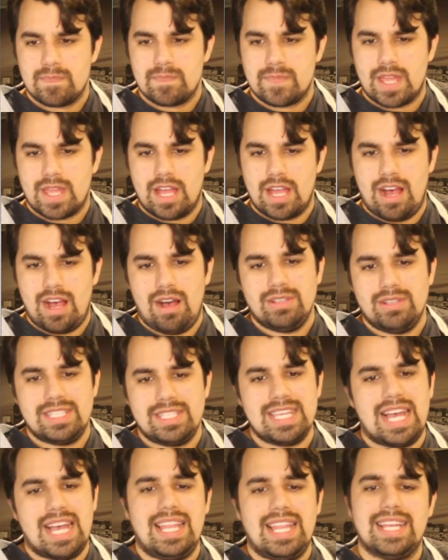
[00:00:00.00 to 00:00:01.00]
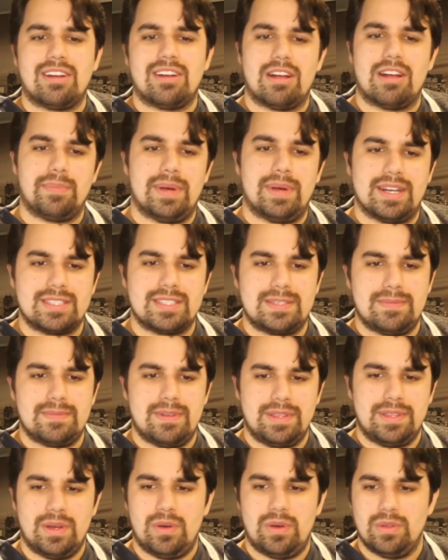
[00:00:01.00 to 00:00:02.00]
Oh, see, I like Arbok, the
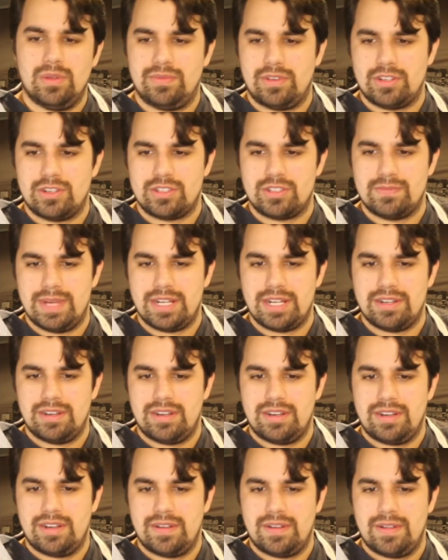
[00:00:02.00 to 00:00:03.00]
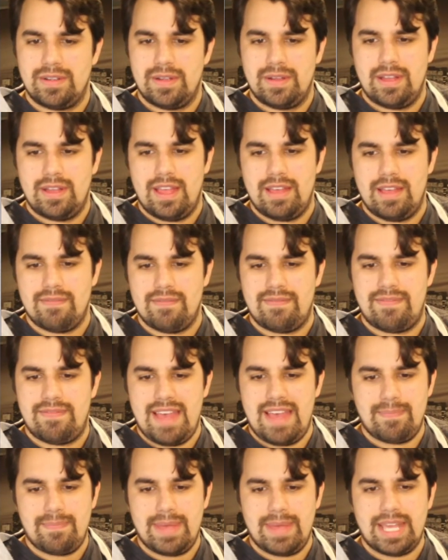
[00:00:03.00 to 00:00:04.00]
old version, better. And
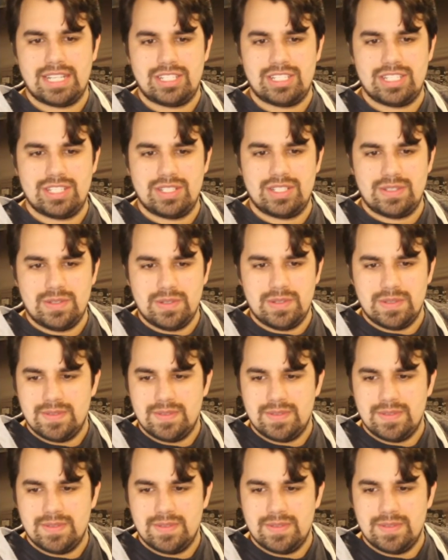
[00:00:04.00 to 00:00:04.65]
Fat Pikachu.